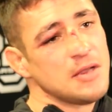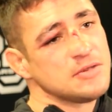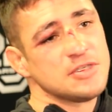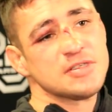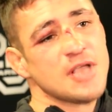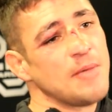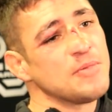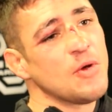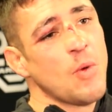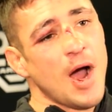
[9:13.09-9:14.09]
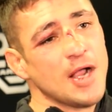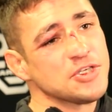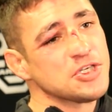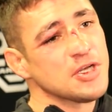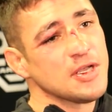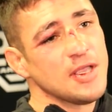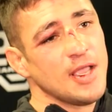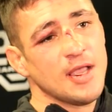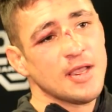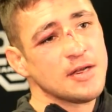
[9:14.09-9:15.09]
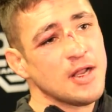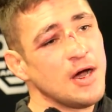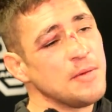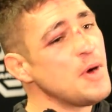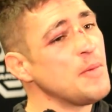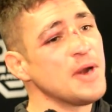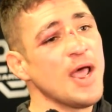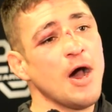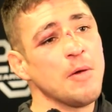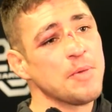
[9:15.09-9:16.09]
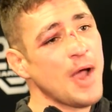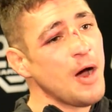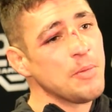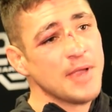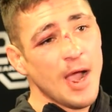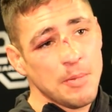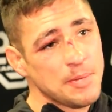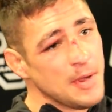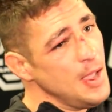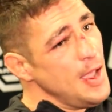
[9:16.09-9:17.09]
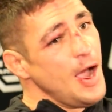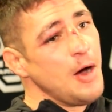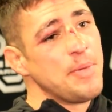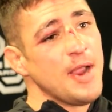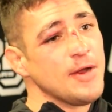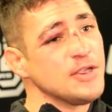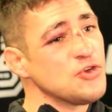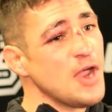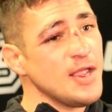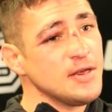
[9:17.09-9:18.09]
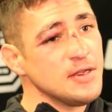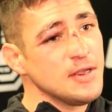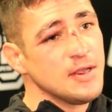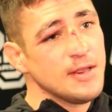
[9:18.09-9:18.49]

gonna watch, and I'm gonna help Perry train,